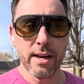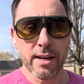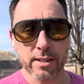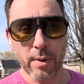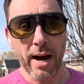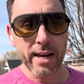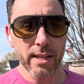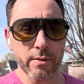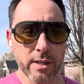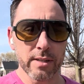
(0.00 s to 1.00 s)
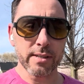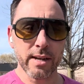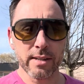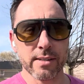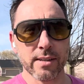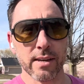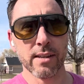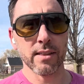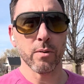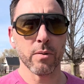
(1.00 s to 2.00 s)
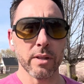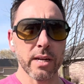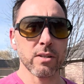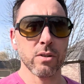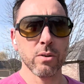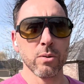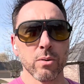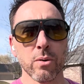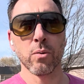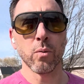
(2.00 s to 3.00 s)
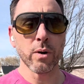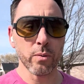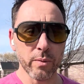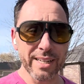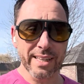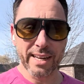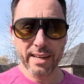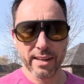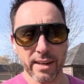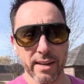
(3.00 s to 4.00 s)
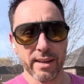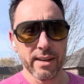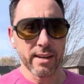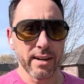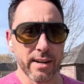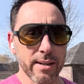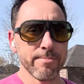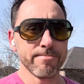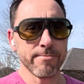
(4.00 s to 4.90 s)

some high level insights that relate to what really uh,